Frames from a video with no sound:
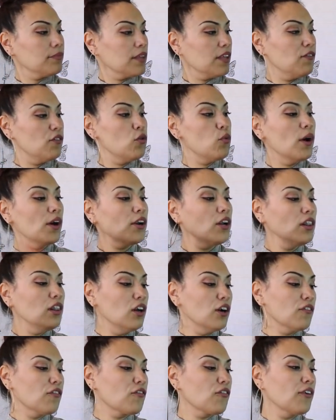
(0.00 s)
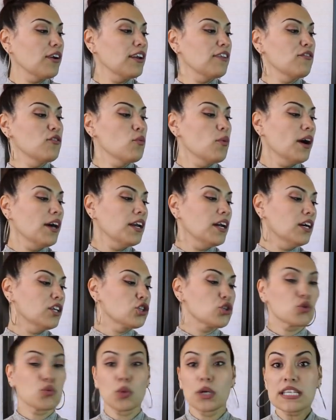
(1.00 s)
if you want to look for it, if you want a
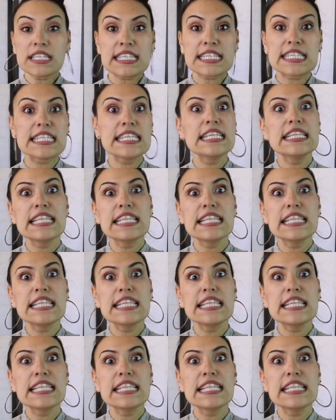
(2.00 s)
trusty